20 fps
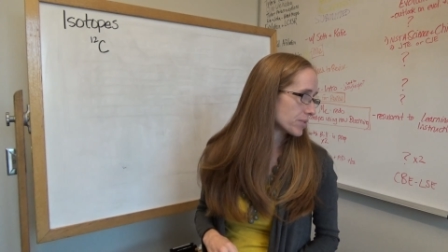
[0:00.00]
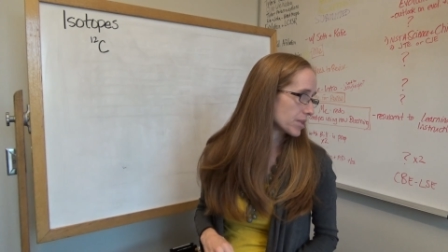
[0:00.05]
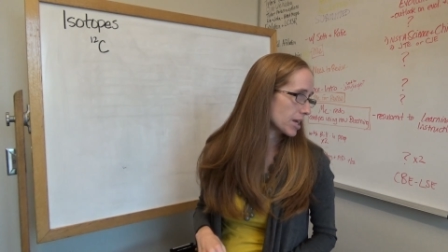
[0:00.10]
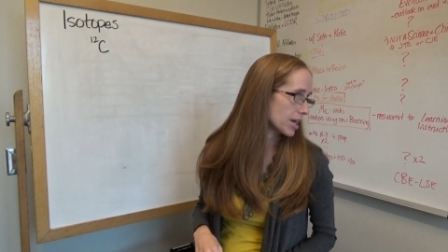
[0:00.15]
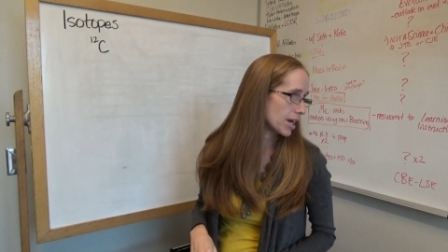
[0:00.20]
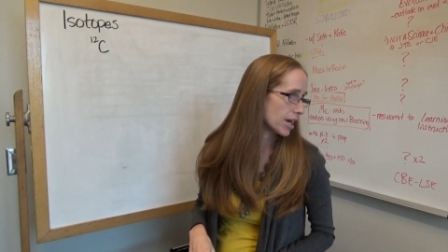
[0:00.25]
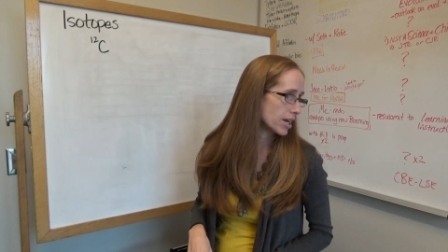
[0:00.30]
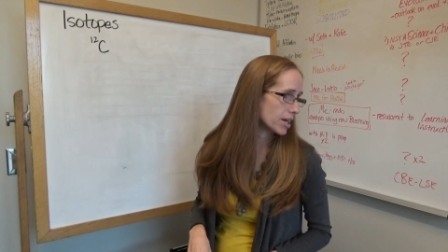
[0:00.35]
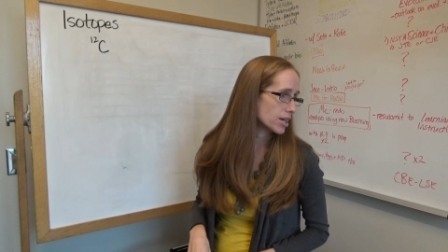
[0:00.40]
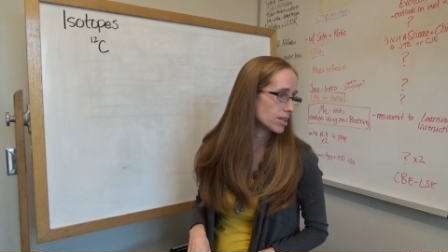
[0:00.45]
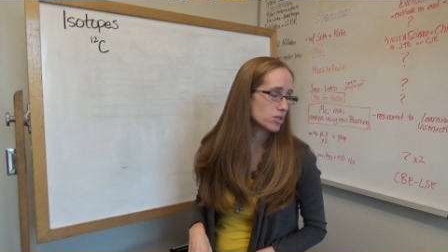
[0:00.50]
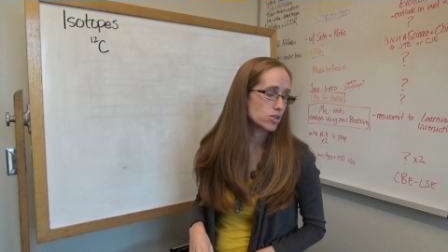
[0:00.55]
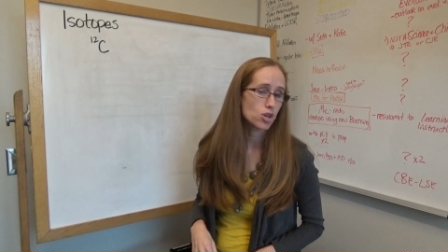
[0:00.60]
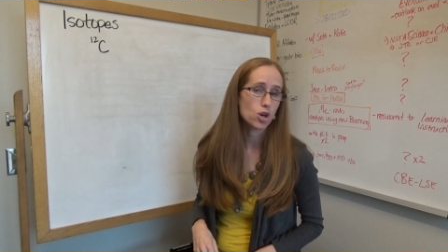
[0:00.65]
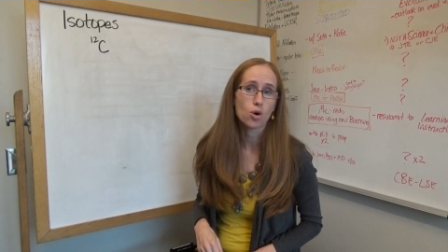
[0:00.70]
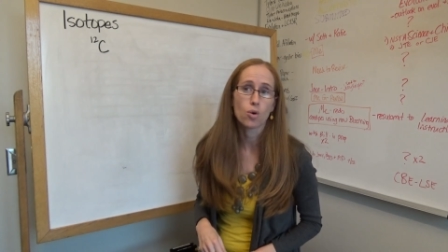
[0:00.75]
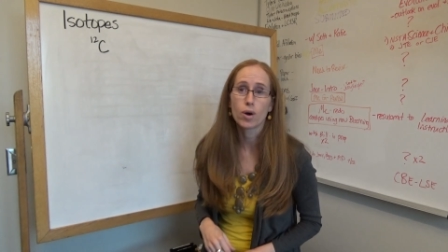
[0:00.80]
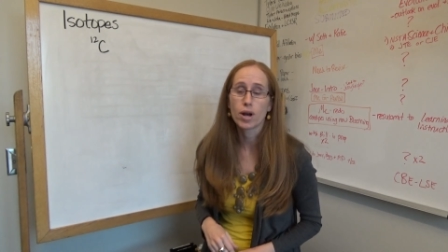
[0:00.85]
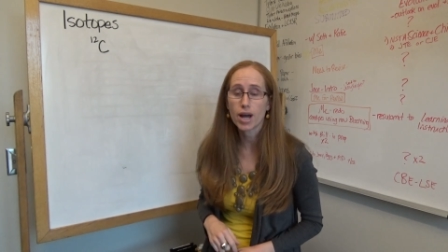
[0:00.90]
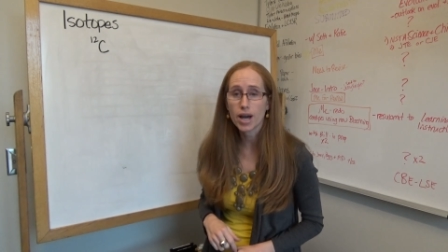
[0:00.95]
Okay, and
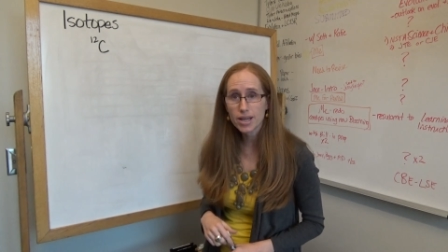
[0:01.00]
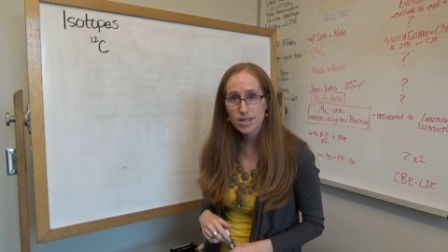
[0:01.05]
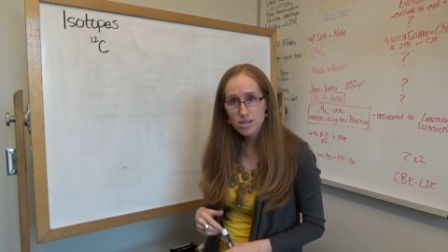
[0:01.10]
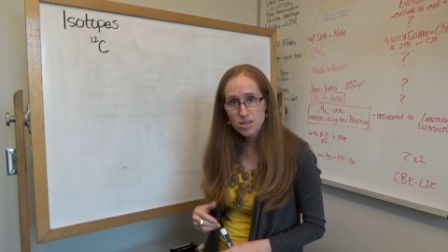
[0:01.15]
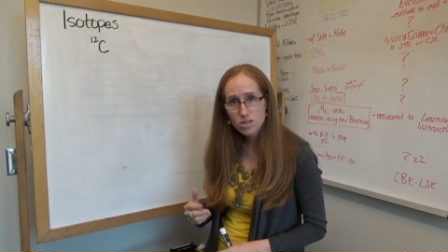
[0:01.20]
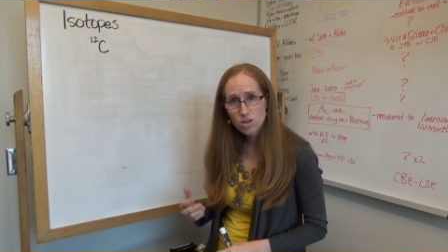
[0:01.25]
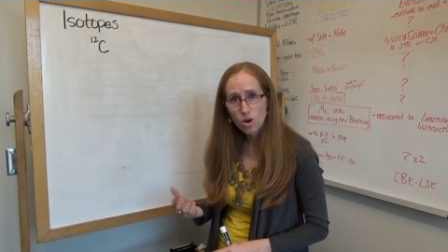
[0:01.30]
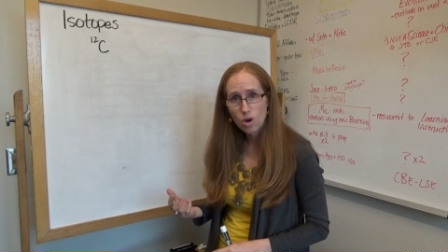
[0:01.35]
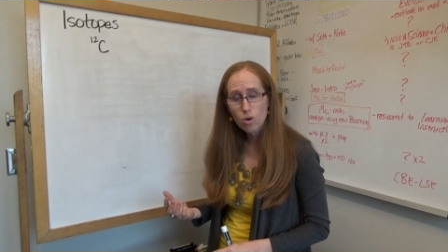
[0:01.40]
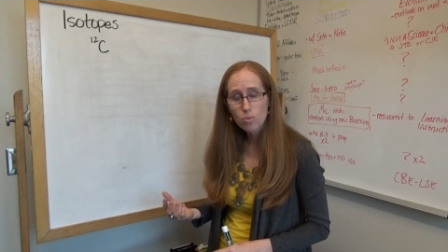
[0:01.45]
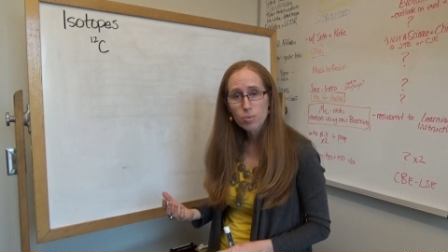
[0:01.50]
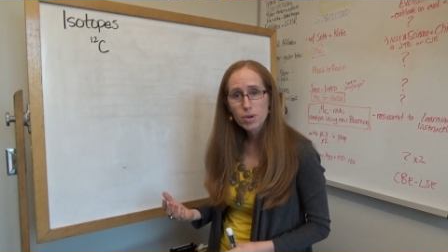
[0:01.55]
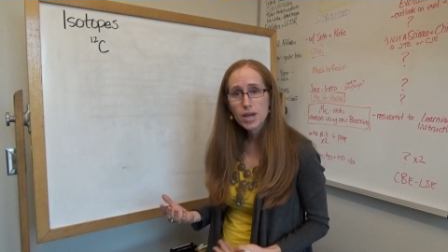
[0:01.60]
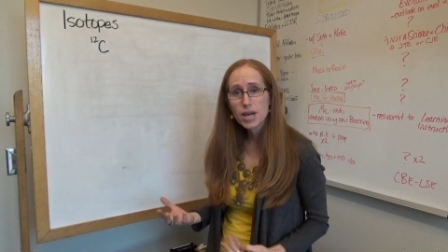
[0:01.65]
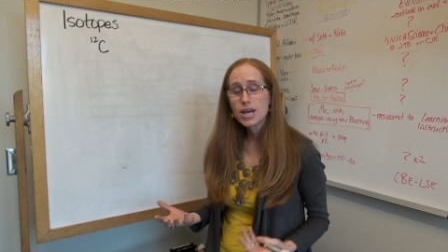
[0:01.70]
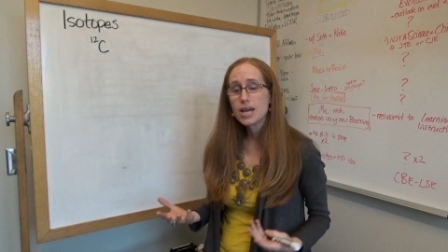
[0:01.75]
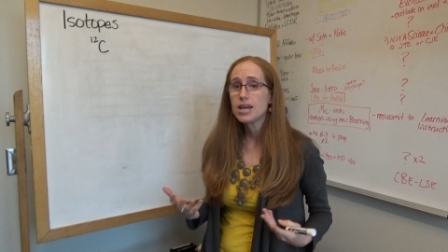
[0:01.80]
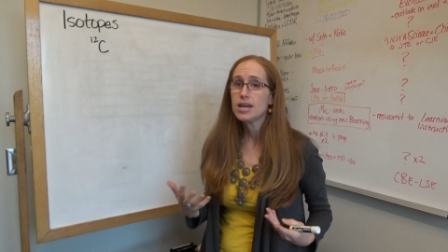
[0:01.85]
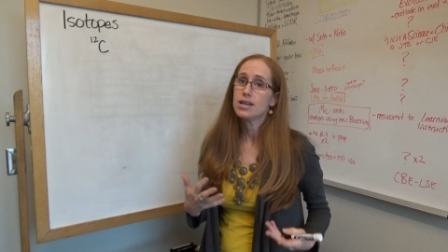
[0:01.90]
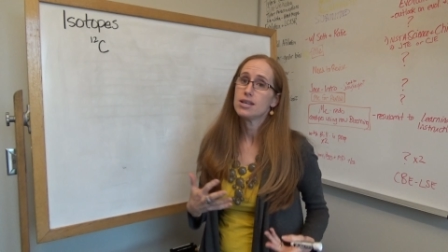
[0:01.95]
so an isotope
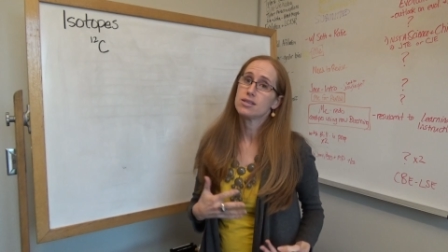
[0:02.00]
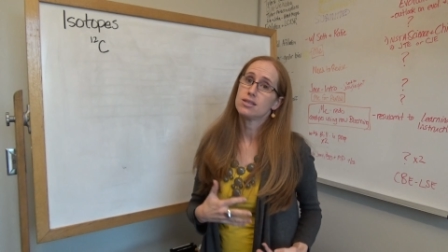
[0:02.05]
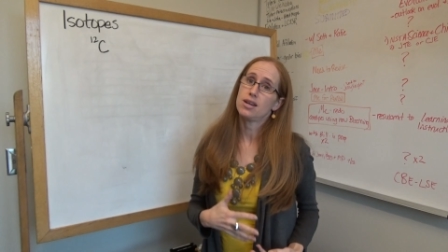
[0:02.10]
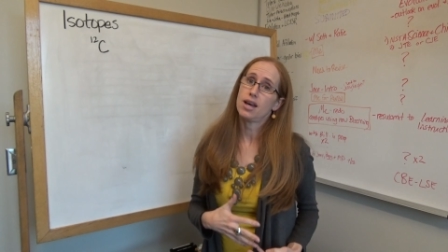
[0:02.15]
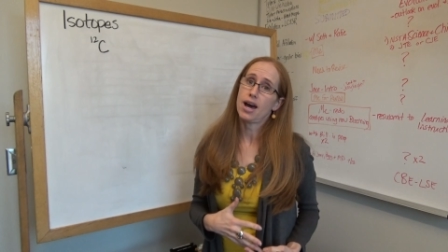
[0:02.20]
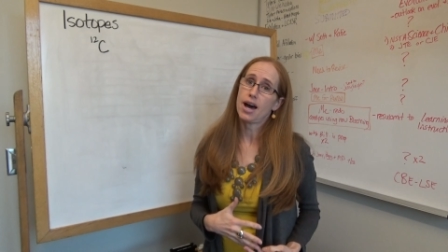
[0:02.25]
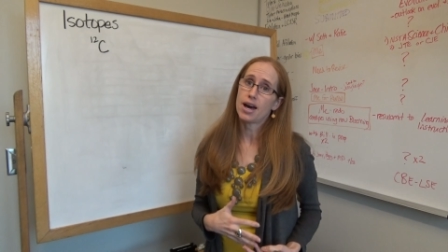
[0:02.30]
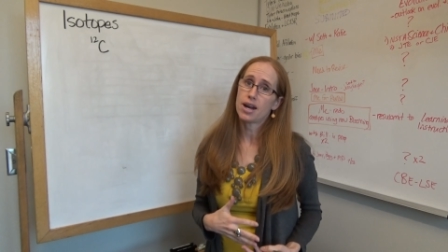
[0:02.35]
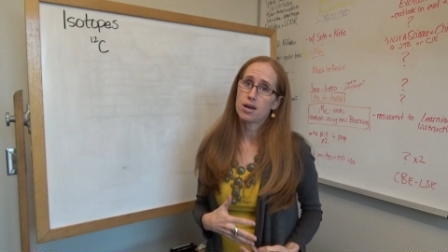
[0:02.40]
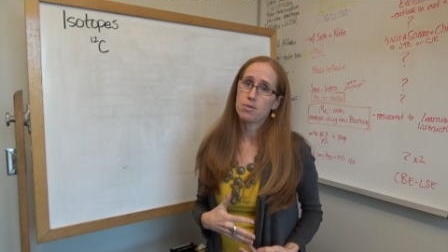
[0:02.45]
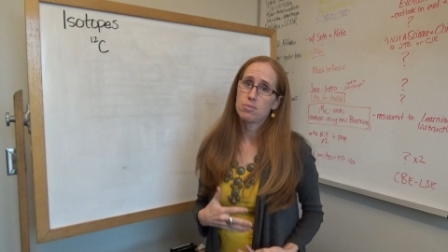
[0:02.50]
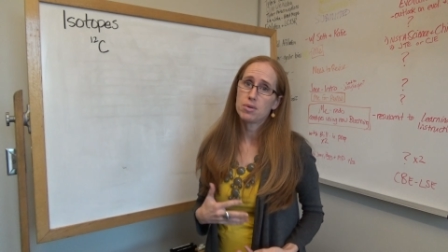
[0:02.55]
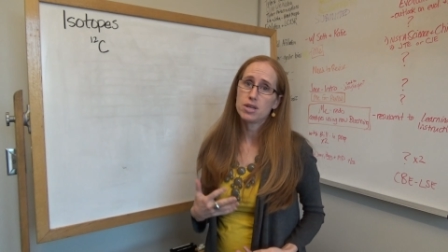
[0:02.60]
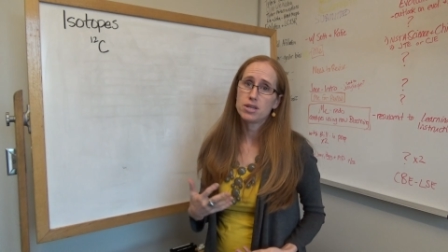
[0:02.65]
is an atom